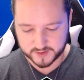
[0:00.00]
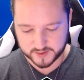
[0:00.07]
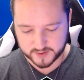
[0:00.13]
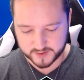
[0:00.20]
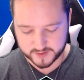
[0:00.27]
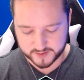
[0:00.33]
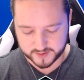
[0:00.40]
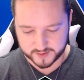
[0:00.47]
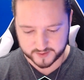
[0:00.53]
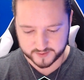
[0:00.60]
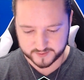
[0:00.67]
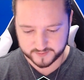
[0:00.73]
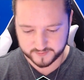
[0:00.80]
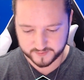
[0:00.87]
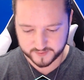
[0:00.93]
Ah.
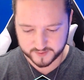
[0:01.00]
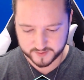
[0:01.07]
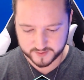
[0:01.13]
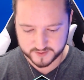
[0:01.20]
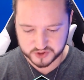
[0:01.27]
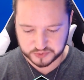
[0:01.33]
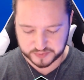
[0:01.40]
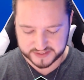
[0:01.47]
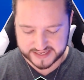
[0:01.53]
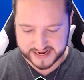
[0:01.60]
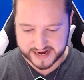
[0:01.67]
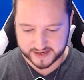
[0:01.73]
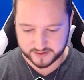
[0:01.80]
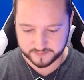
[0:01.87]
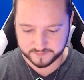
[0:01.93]
Stupid
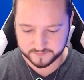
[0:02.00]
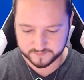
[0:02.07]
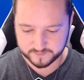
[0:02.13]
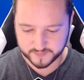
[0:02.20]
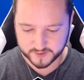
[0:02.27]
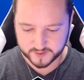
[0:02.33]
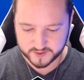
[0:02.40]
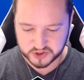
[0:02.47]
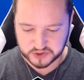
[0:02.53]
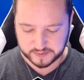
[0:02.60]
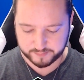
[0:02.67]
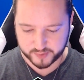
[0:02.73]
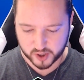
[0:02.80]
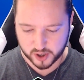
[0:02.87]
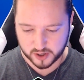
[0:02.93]
cannon.
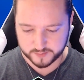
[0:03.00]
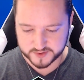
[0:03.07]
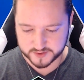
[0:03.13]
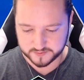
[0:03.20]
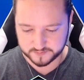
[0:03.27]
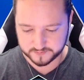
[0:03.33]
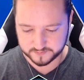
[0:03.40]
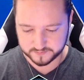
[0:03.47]
Stupid barbs.